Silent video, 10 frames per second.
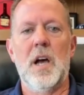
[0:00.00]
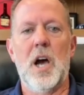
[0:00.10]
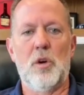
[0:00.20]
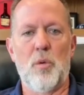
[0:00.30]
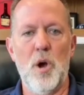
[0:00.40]

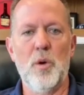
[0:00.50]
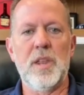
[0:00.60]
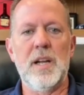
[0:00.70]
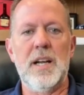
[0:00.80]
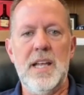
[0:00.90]
a
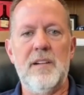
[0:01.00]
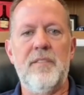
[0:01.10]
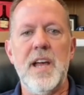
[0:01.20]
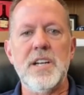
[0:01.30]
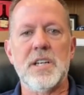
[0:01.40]
growth and an
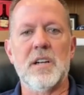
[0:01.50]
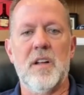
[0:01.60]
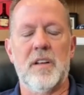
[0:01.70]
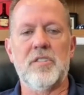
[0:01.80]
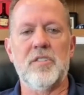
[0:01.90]
innovation
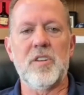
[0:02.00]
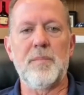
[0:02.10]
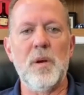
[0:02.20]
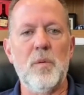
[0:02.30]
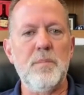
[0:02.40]
cluster,
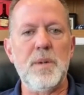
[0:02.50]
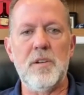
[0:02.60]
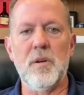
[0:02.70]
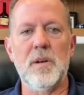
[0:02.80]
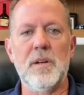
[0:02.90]
something we've been
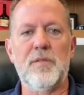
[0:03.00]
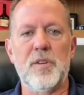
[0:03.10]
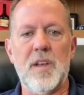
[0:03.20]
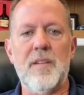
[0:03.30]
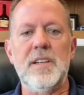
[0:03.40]
doing for
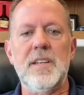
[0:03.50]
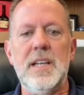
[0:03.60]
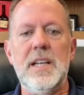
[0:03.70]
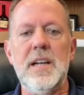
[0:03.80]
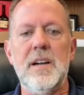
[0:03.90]

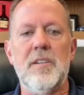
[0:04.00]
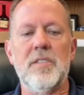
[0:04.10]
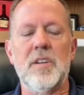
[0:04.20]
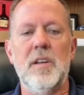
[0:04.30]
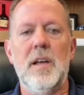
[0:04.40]
17
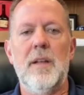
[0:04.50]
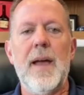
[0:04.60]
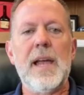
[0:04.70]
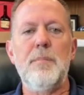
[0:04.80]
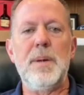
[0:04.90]
years
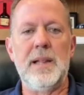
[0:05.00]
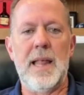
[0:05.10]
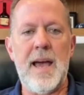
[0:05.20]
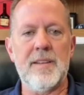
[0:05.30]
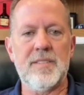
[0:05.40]
that can be
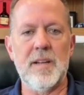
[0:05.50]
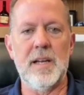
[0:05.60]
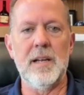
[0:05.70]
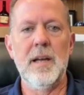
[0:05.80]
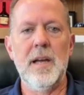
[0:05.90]

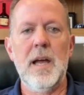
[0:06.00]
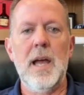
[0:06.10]
lasting